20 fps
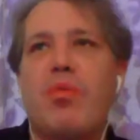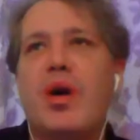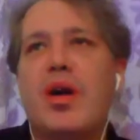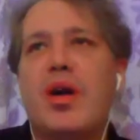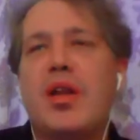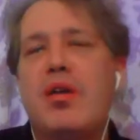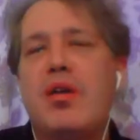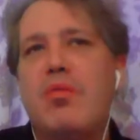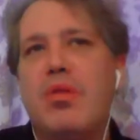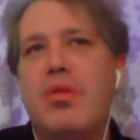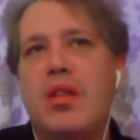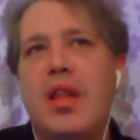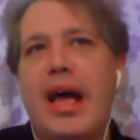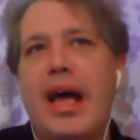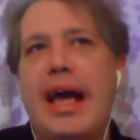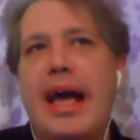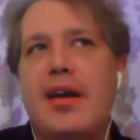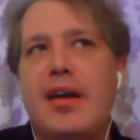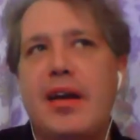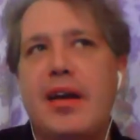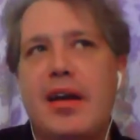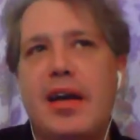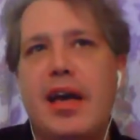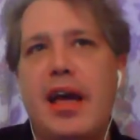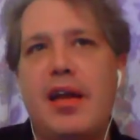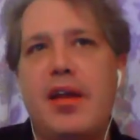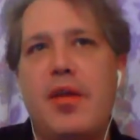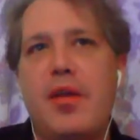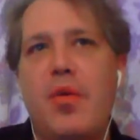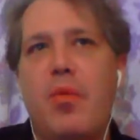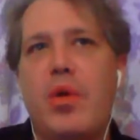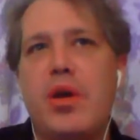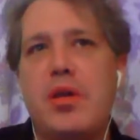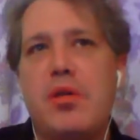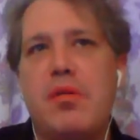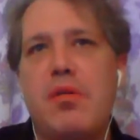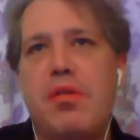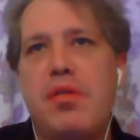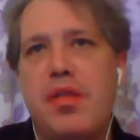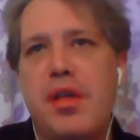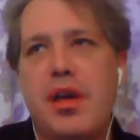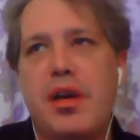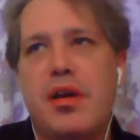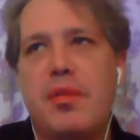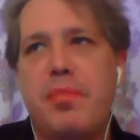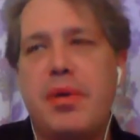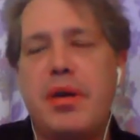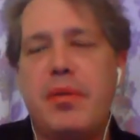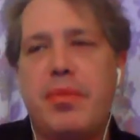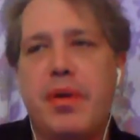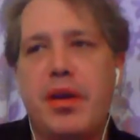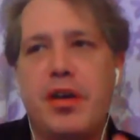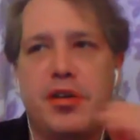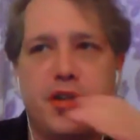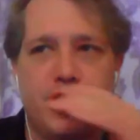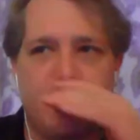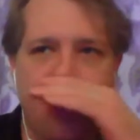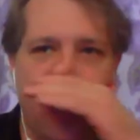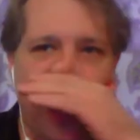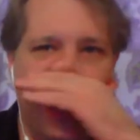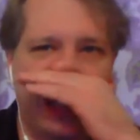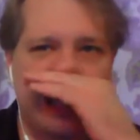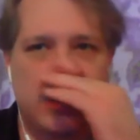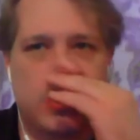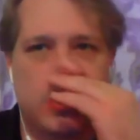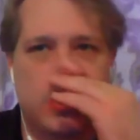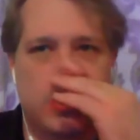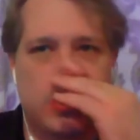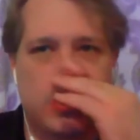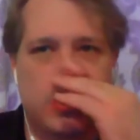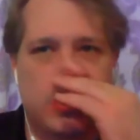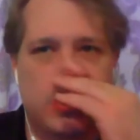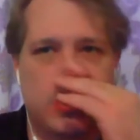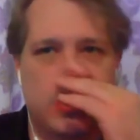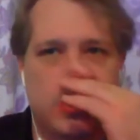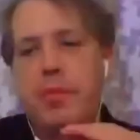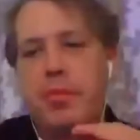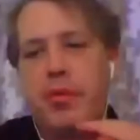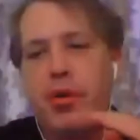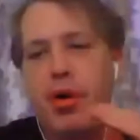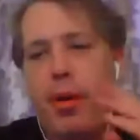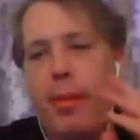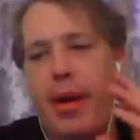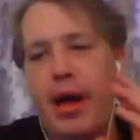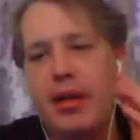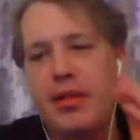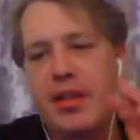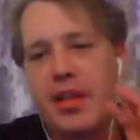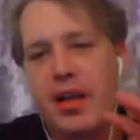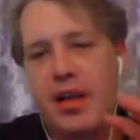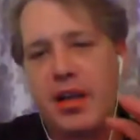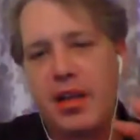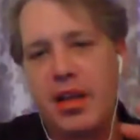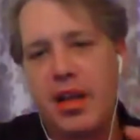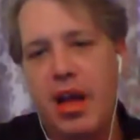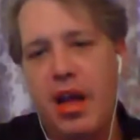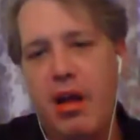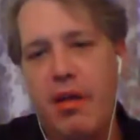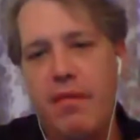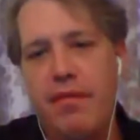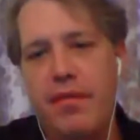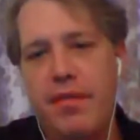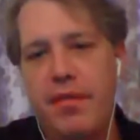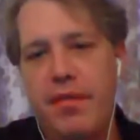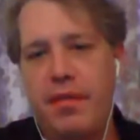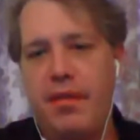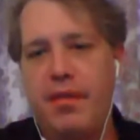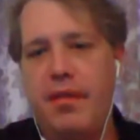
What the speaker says: do you like, and what do you think attracts so many people about the gloves?